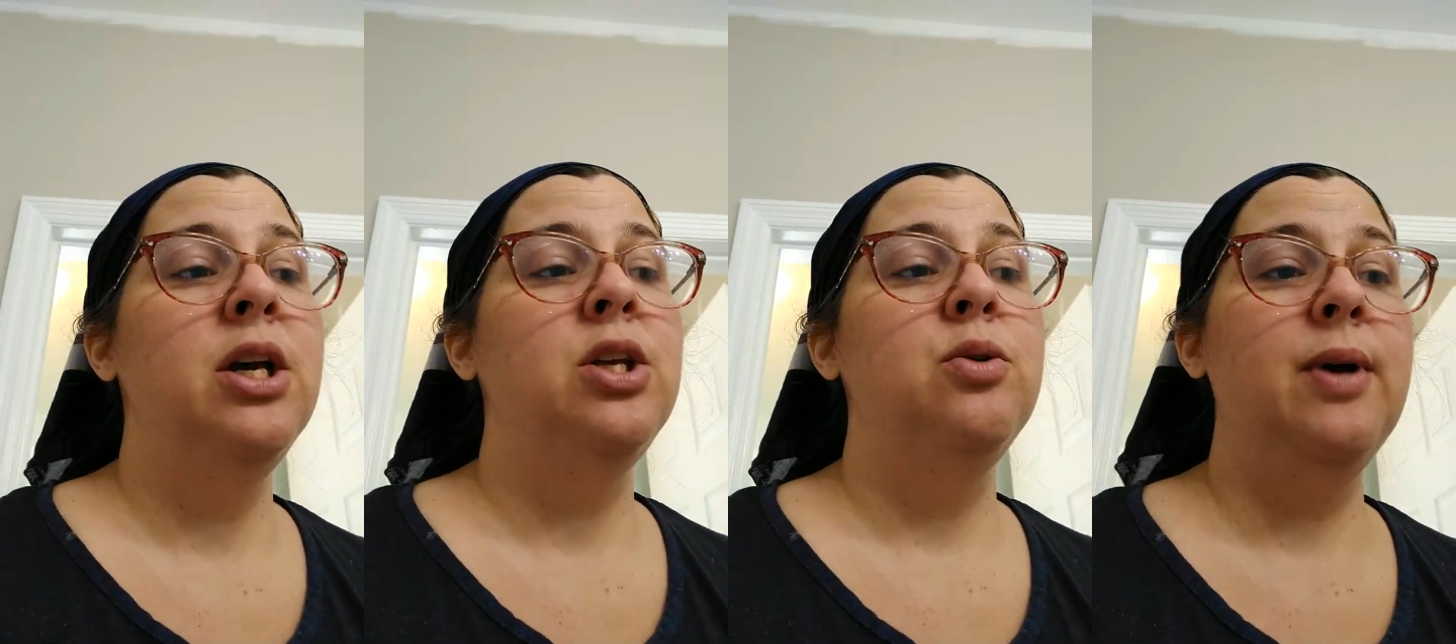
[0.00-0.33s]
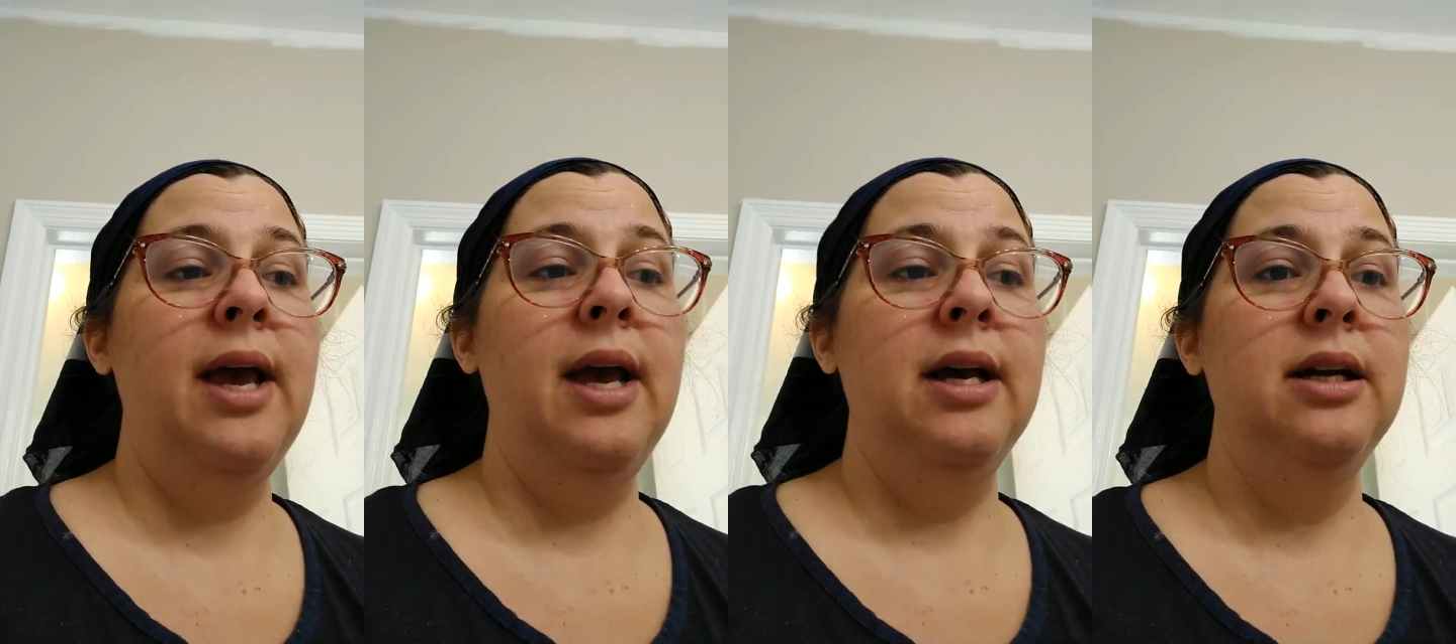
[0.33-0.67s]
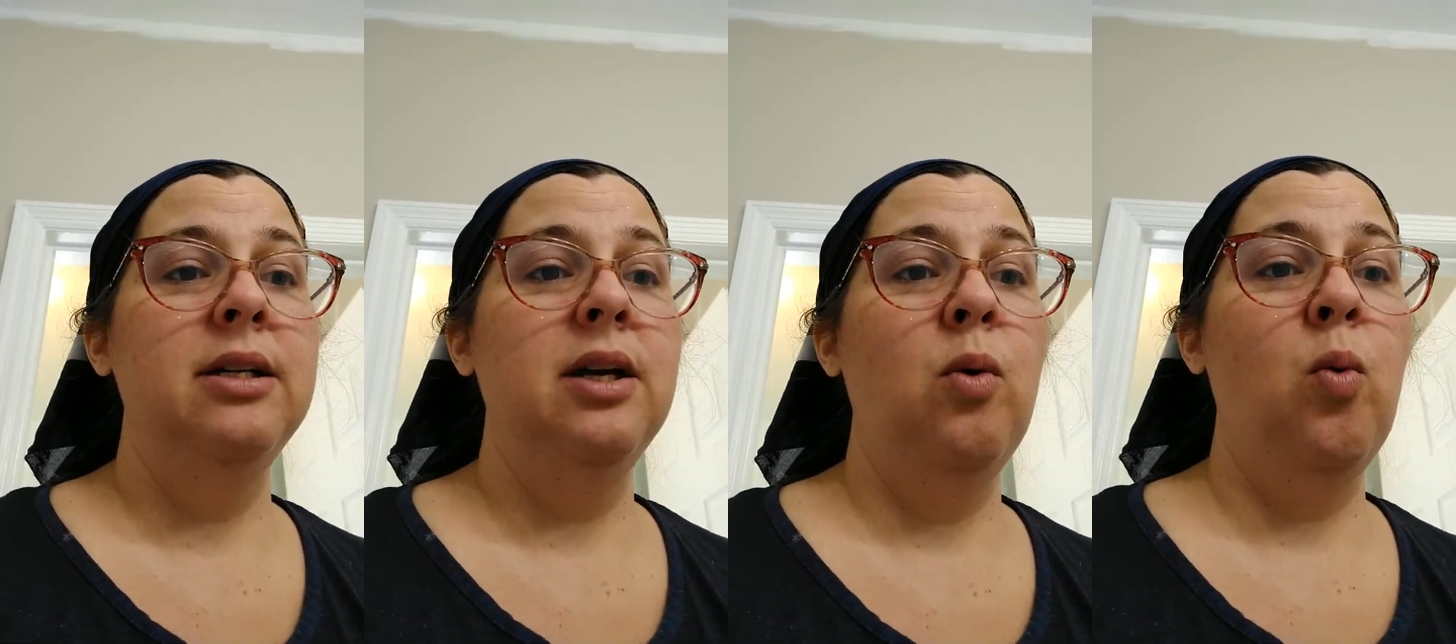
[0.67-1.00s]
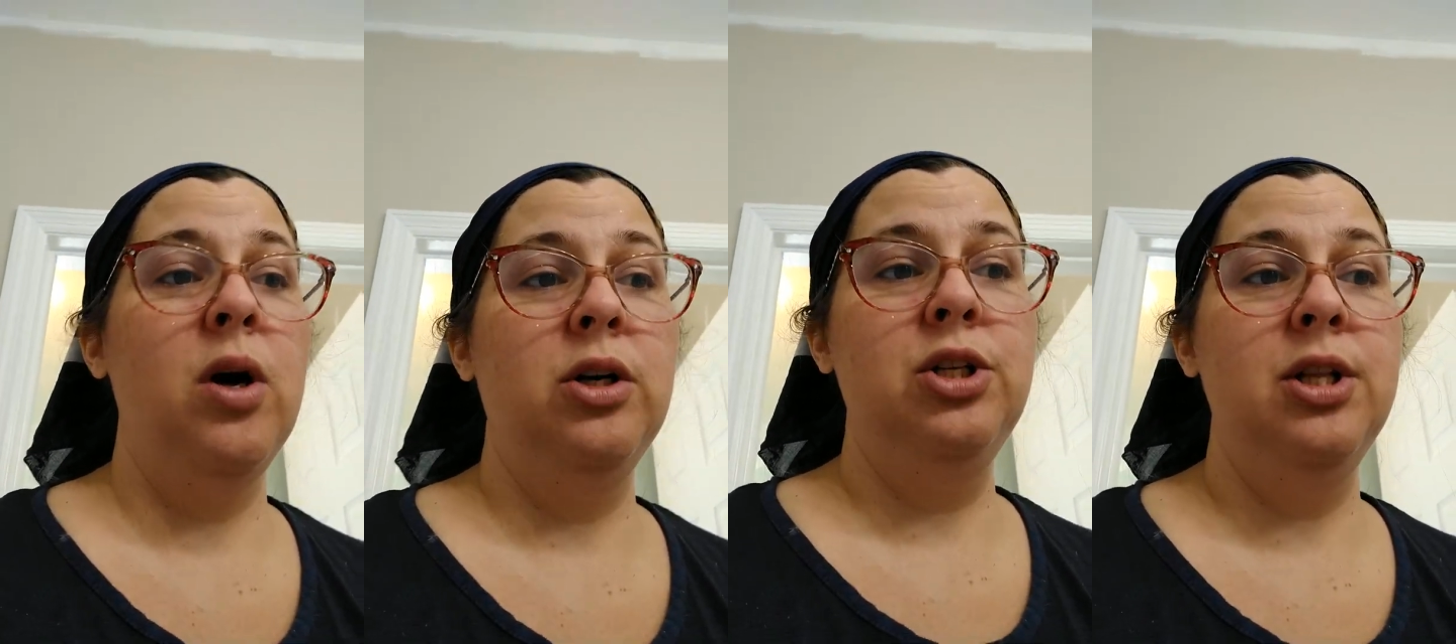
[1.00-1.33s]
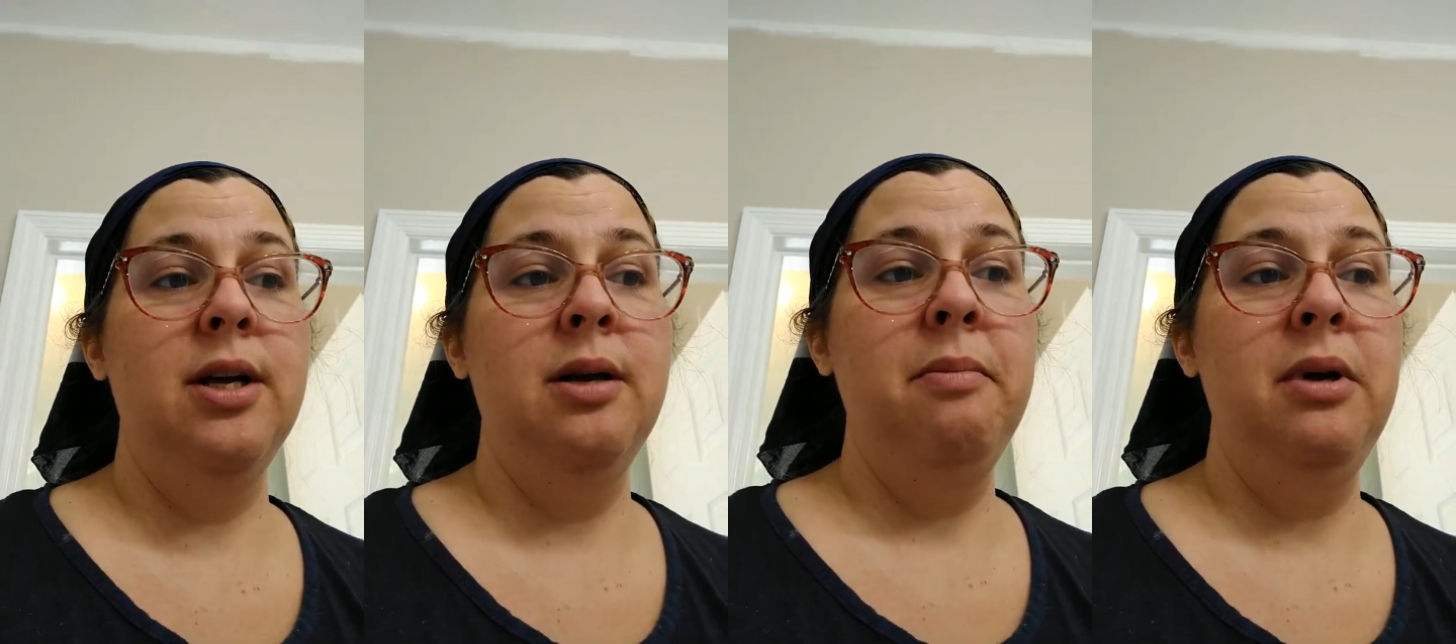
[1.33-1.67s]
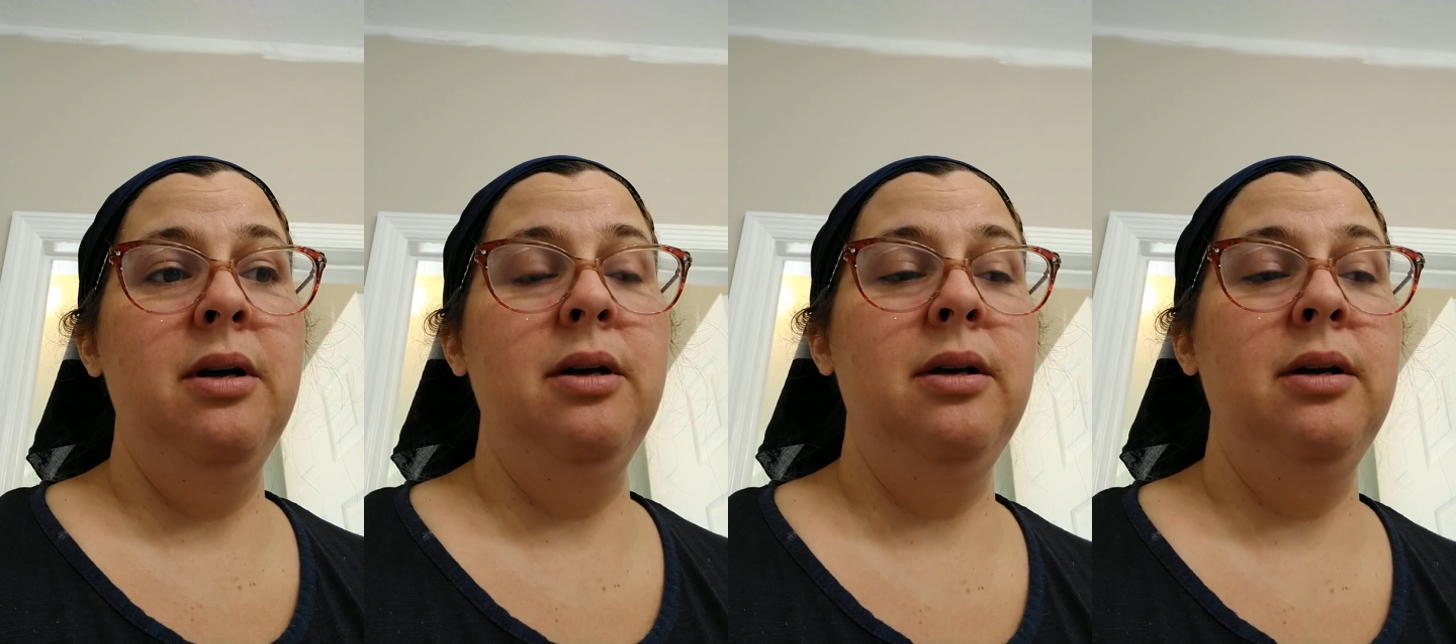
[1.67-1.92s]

You can wash them